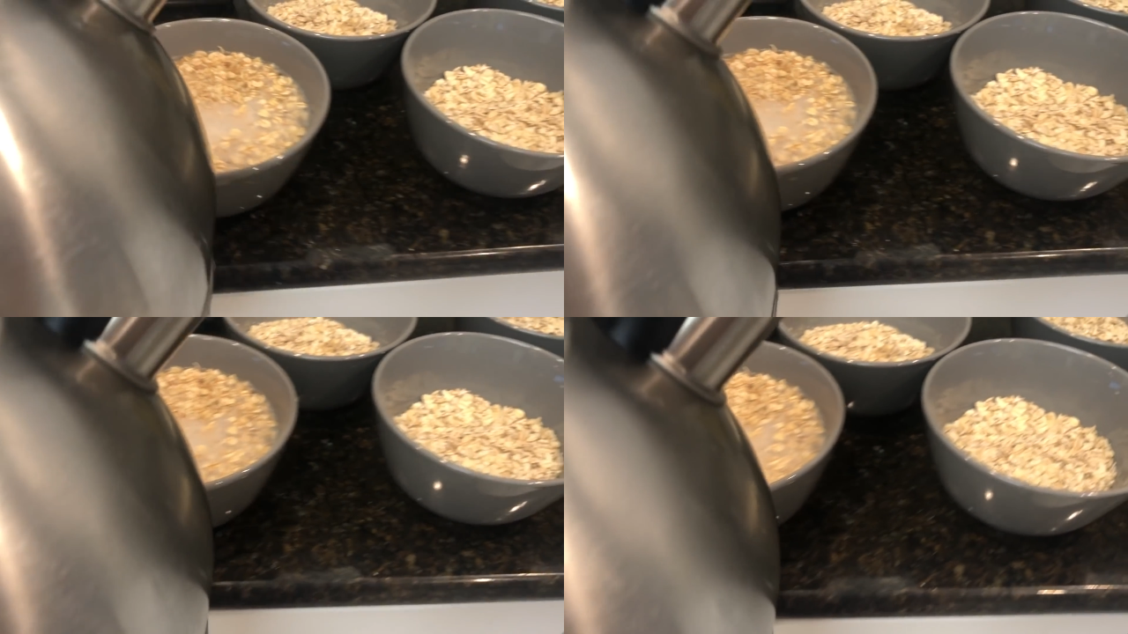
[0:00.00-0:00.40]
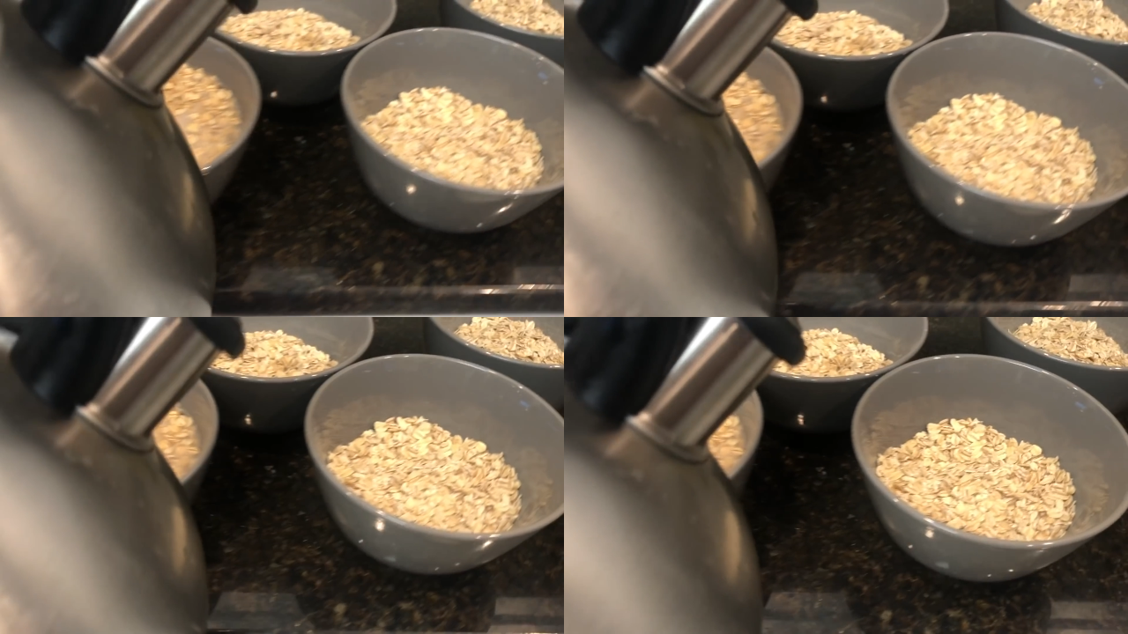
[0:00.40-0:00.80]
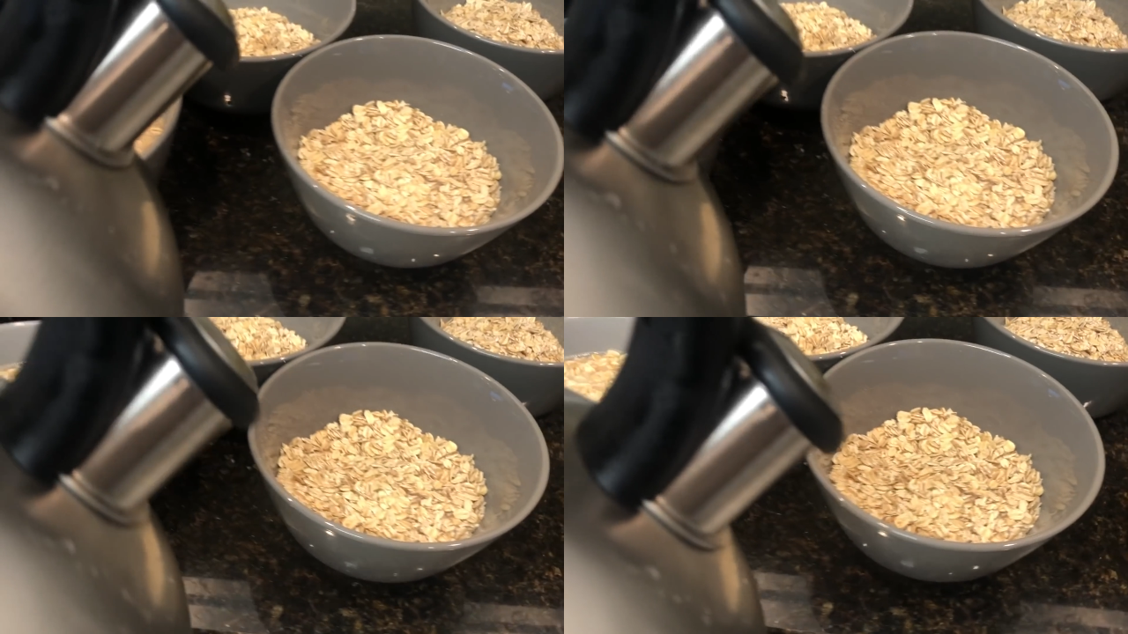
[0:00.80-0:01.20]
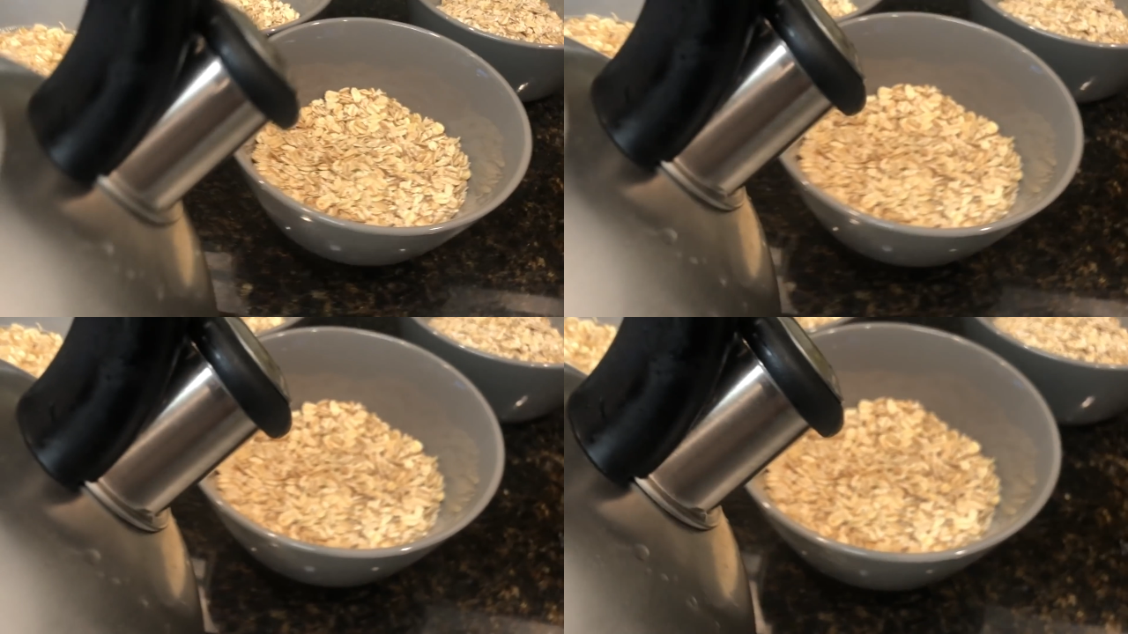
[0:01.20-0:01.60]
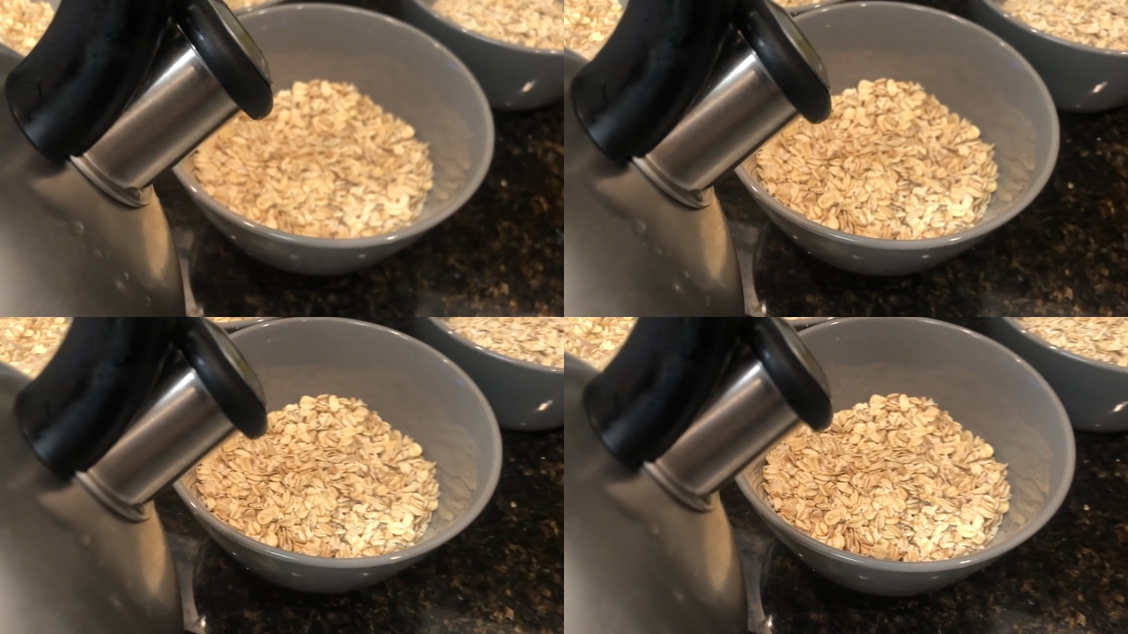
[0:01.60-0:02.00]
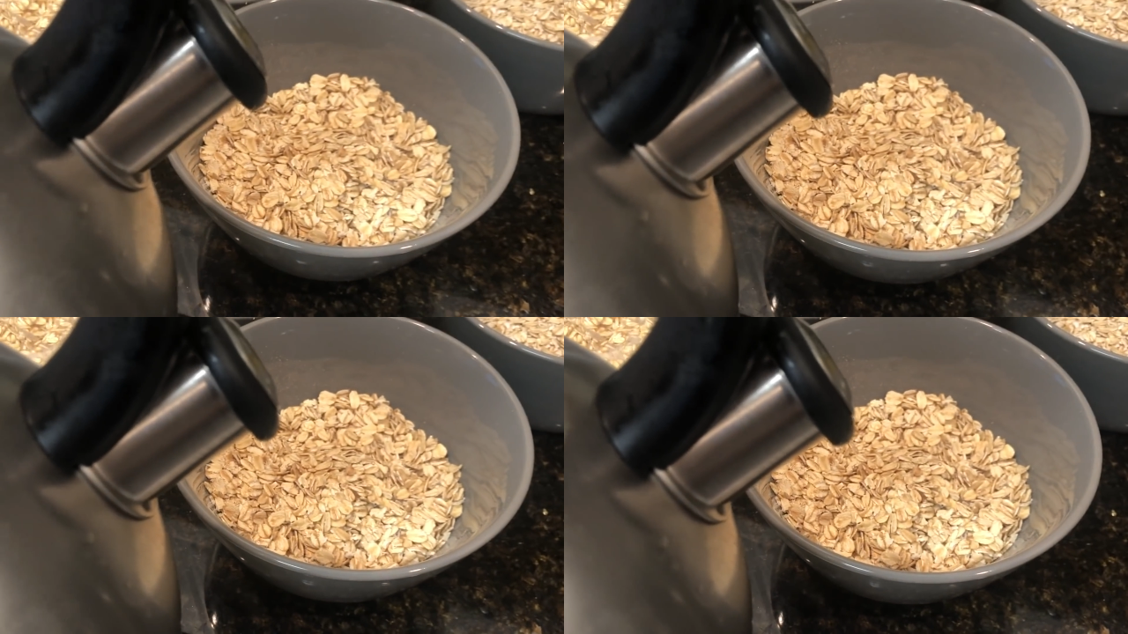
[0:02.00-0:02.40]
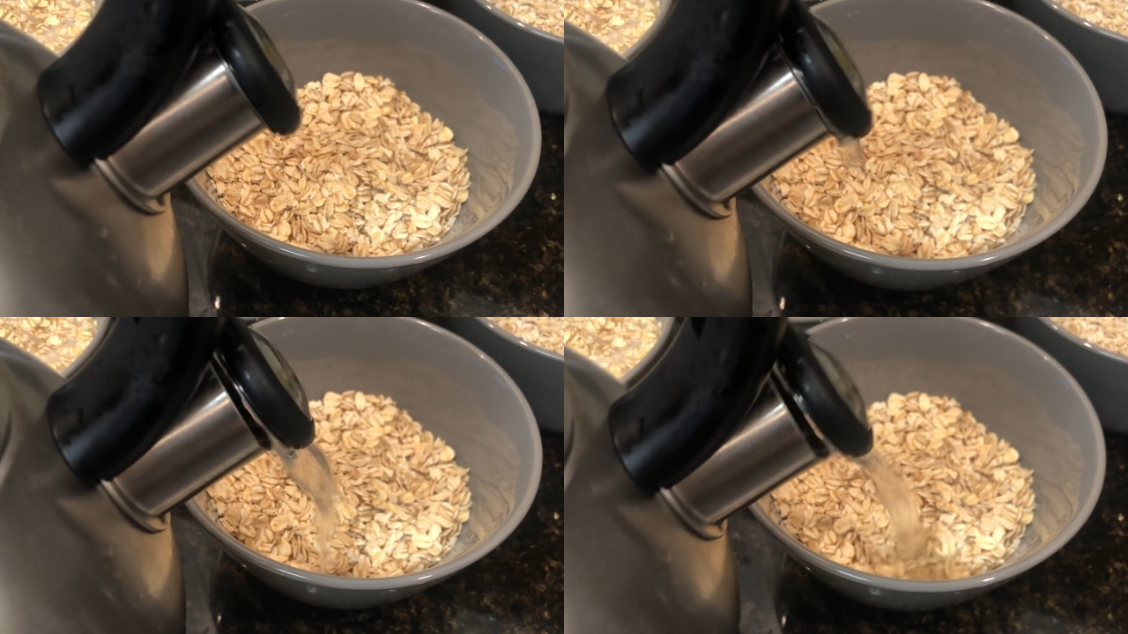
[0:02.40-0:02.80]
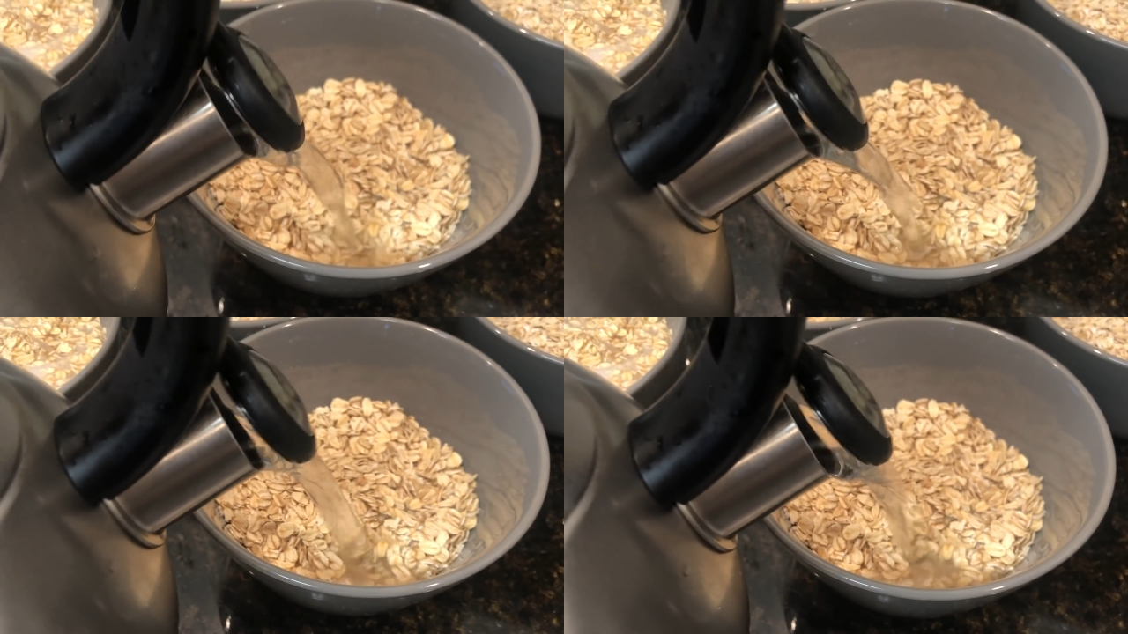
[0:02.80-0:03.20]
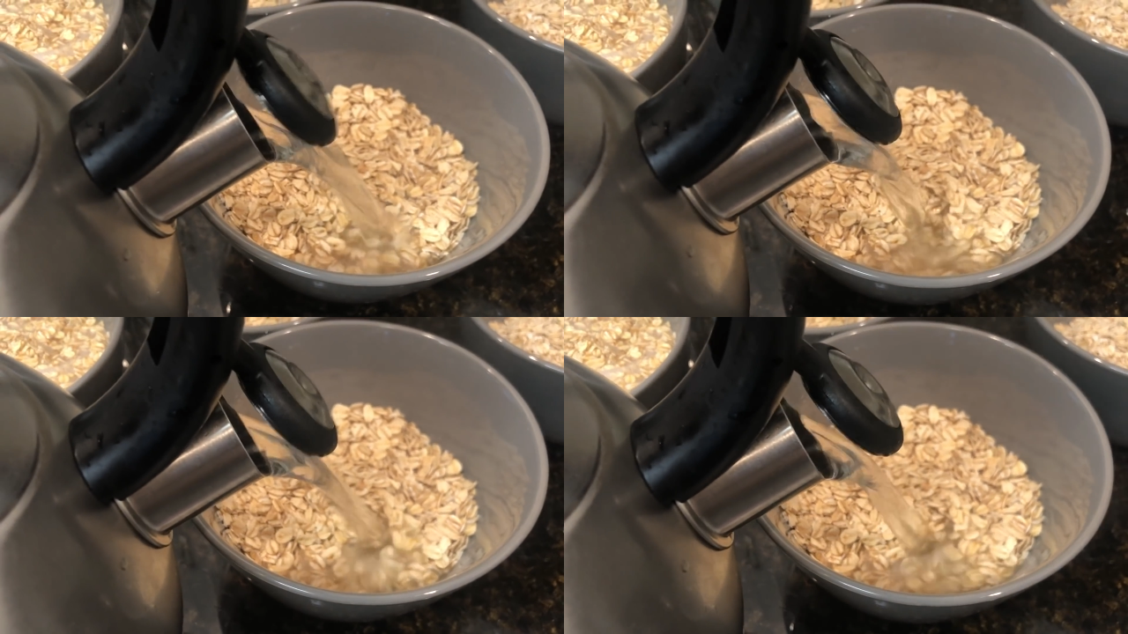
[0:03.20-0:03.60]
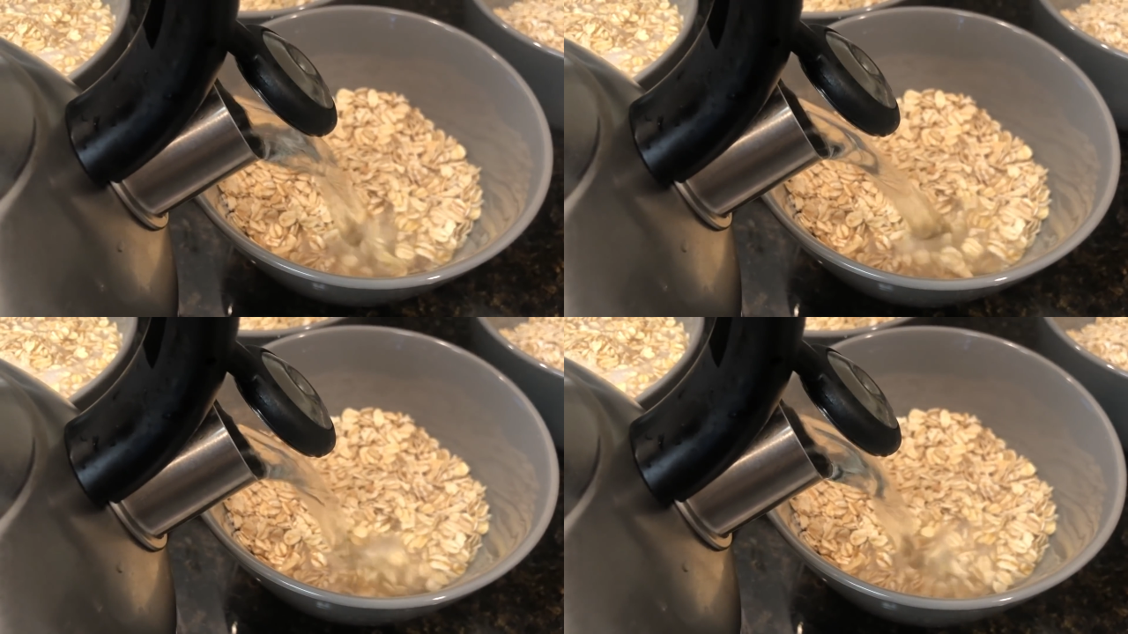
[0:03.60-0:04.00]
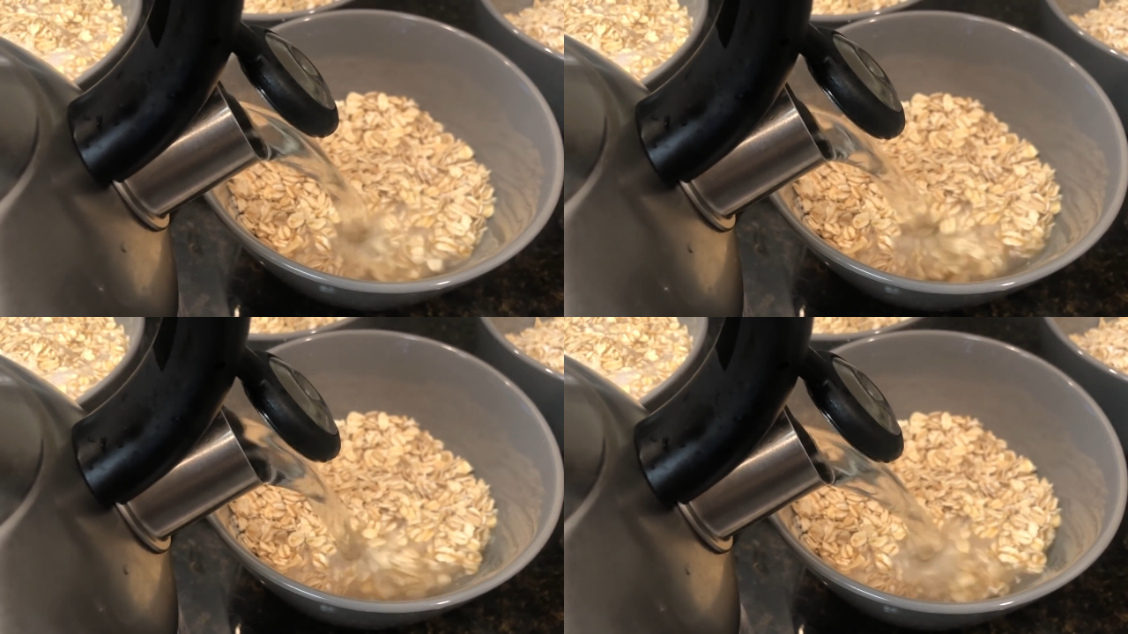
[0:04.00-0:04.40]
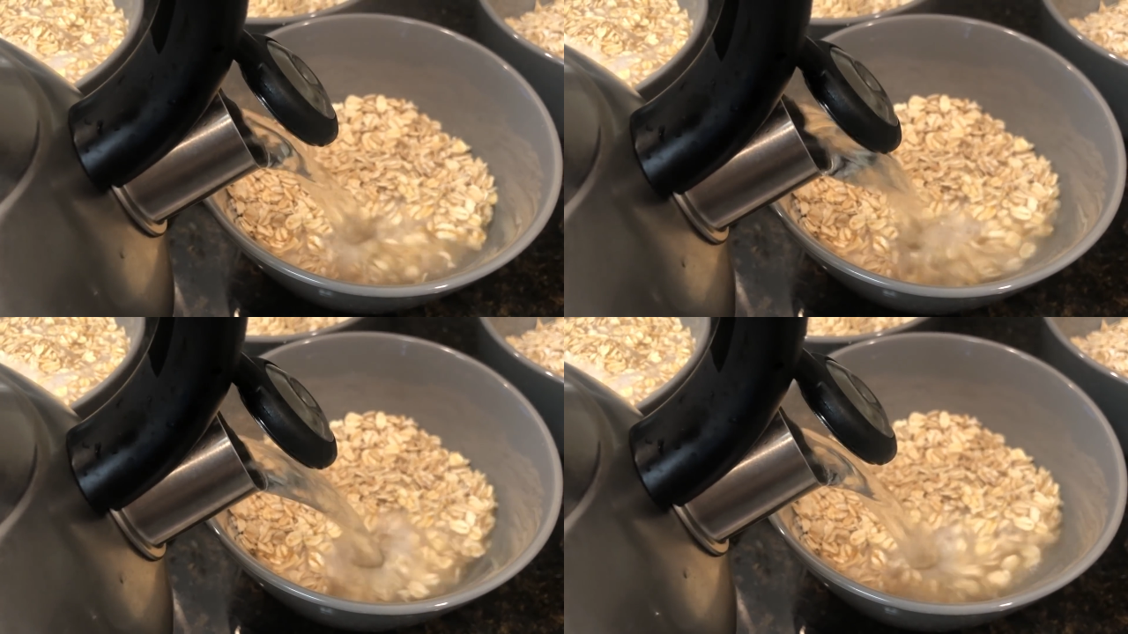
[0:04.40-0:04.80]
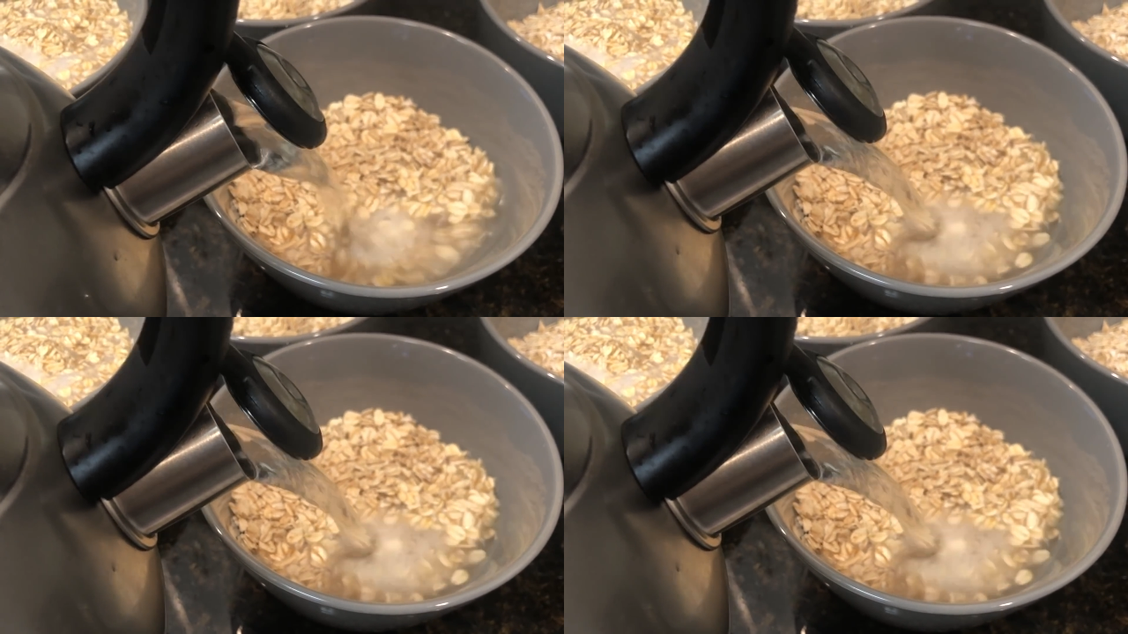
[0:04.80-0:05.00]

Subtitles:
[unreadable: no face in view]